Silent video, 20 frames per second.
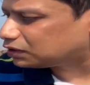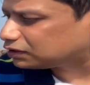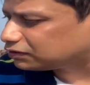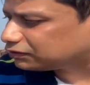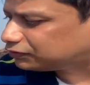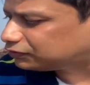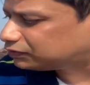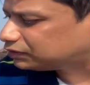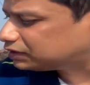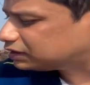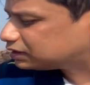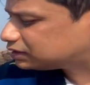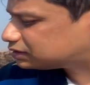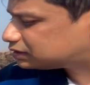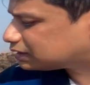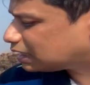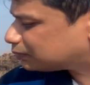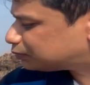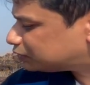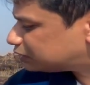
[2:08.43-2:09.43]
of
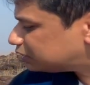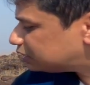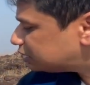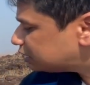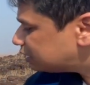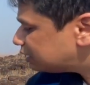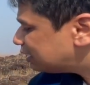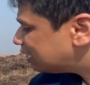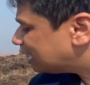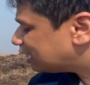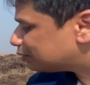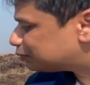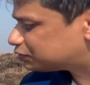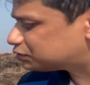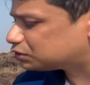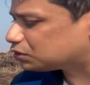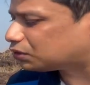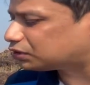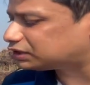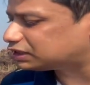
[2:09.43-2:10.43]
sculpted
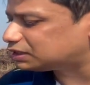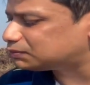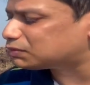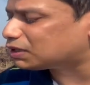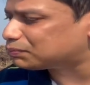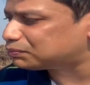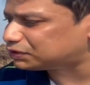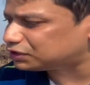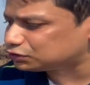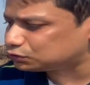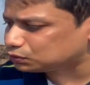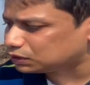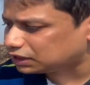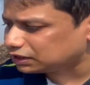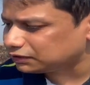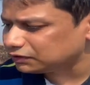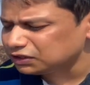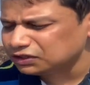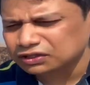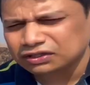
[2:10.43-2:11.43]
elements on the bumper as
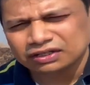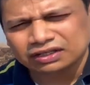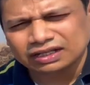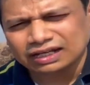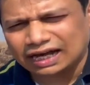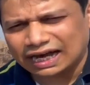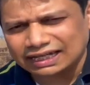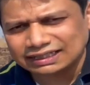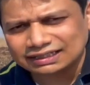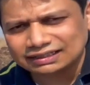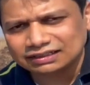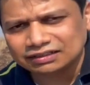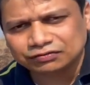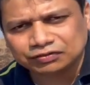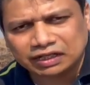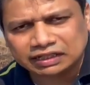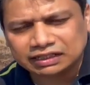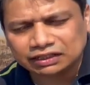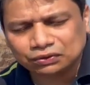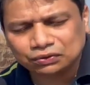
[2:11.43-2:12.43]
well. I think the
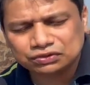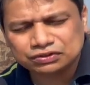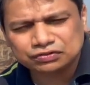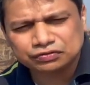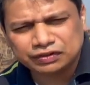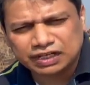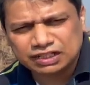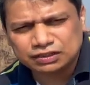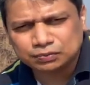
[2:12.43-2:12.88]
front end looks very